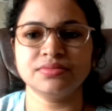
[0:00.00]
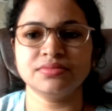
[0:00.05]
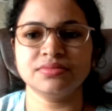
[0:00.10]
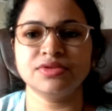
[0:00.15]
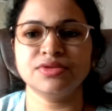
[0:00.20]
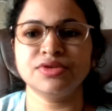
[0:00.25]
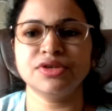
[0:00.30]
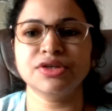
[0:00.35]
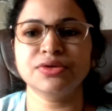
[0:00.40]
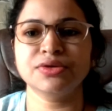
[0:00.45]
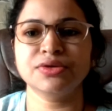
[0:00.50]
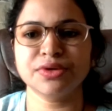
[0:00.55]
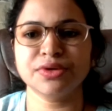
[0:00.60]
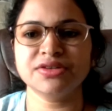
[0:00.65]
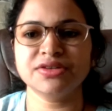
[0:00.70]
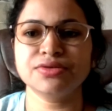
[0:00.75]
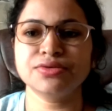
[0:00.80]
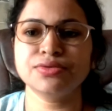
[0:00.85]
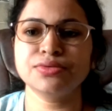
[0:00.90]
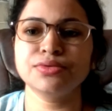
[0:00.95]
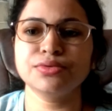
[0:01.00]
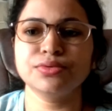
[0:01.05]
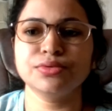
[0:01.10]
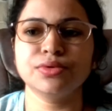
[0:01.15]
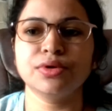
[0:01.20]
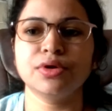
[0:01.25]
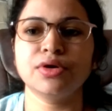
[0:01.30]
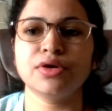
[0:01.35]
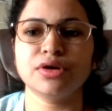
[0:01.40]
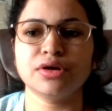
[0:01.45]
request to do
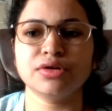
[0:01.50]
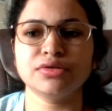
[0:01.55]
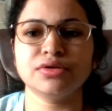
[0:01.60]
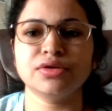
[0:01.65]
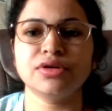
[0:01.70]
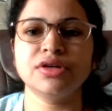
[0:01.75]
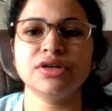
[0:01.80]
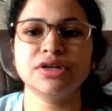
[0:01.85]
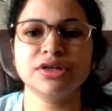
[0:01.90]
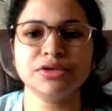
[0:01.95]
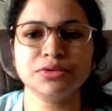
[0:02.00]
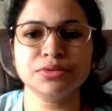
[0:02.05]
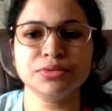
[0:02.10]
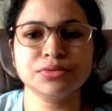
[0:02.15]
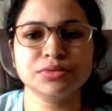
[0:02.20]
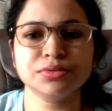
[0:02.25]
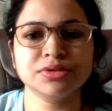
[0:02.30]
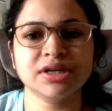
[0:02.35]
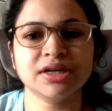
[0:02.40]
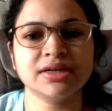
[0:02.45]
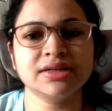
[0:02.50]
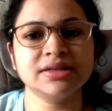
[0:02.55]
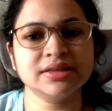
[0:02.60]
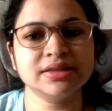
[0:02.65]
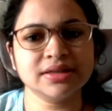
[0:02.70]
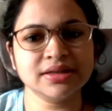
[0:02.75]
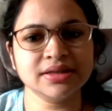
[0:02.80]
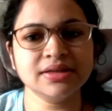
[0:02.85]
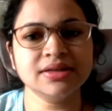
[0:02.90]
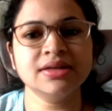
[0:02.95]
or authority to do that
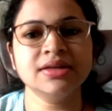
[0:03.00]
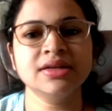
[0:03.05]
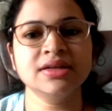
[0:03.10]
thing.